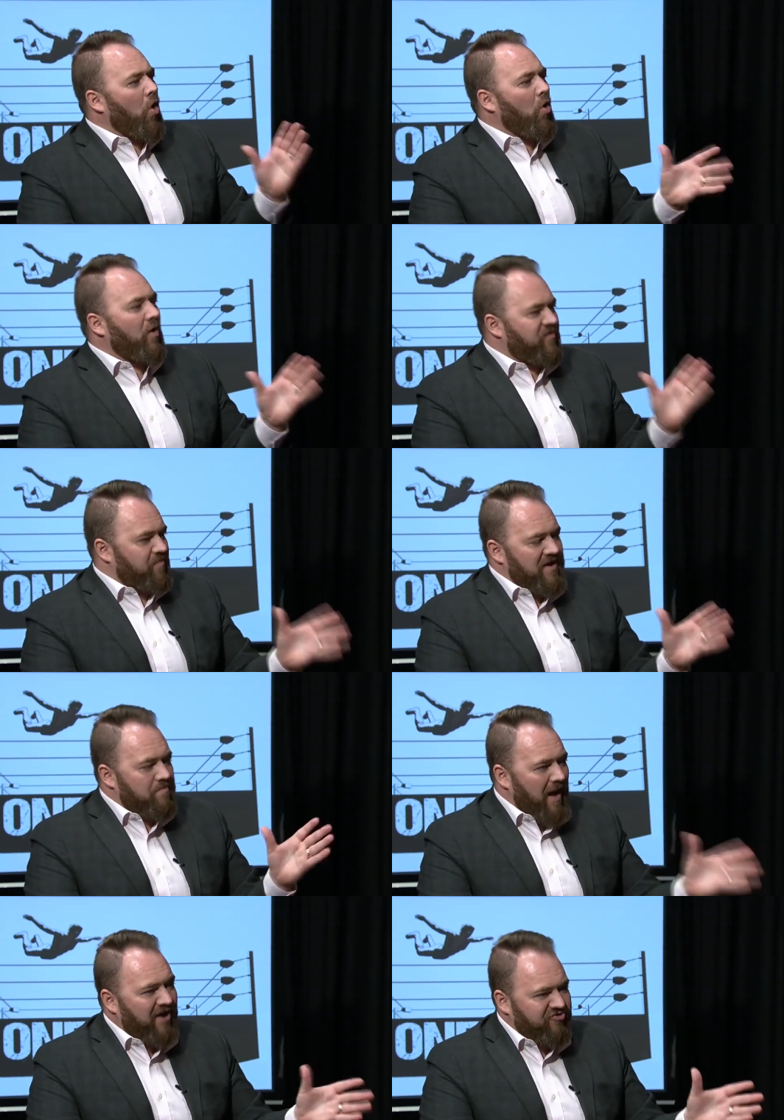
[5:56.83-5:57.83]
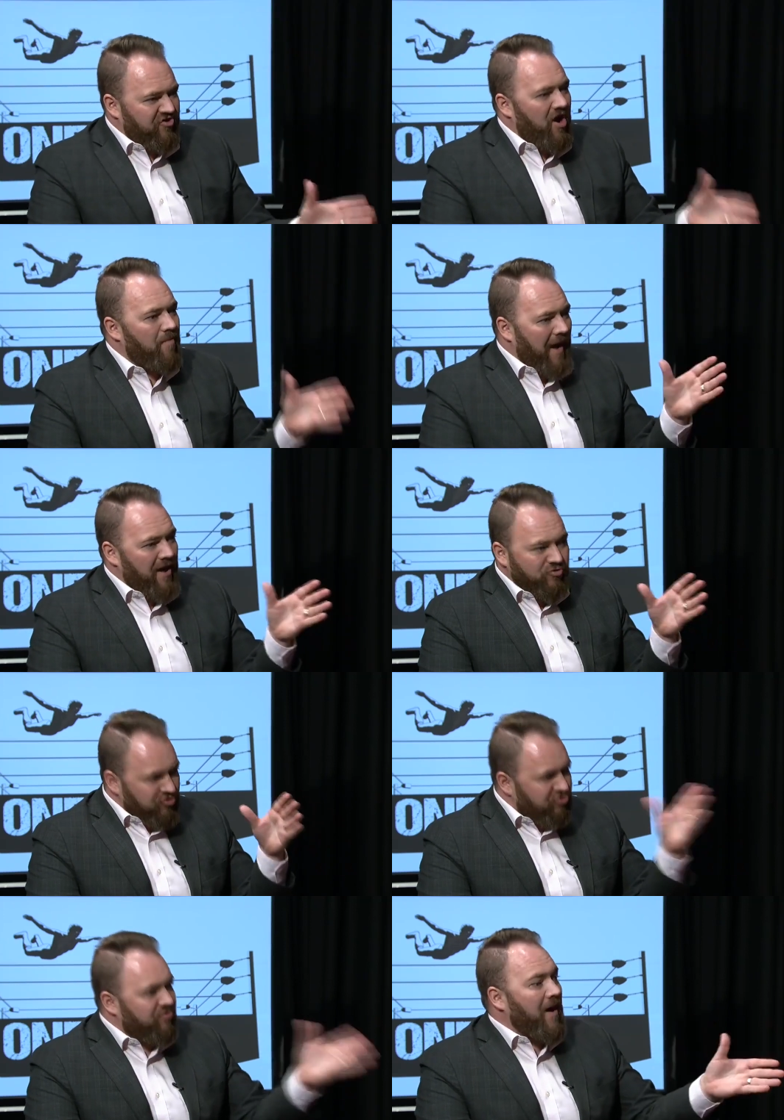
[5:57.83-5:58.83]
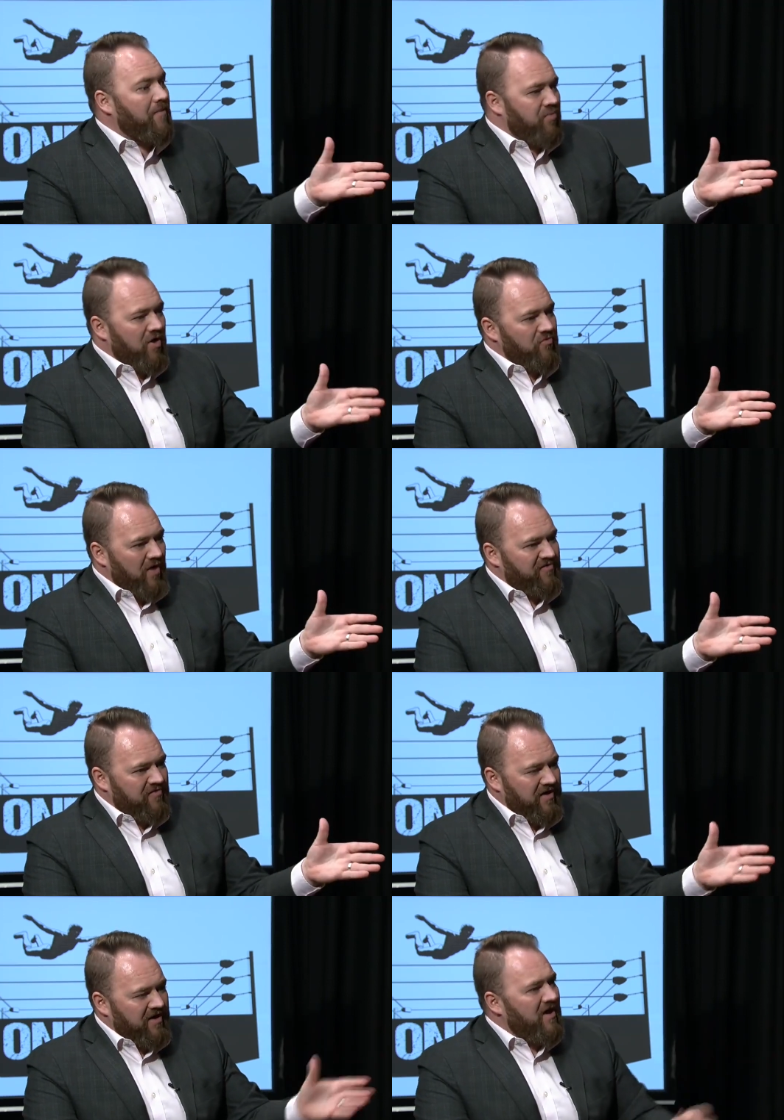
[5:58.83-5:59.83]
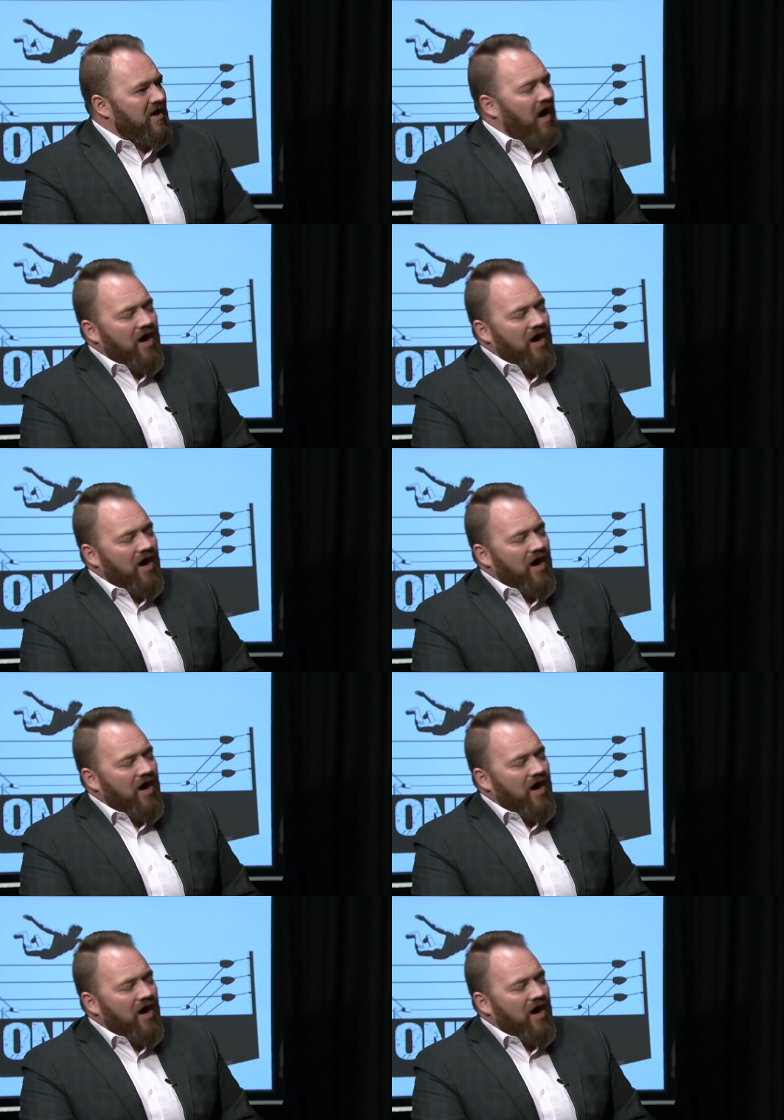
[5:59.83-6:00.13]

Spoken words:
always been passionate about New Japan Pro Wrestling,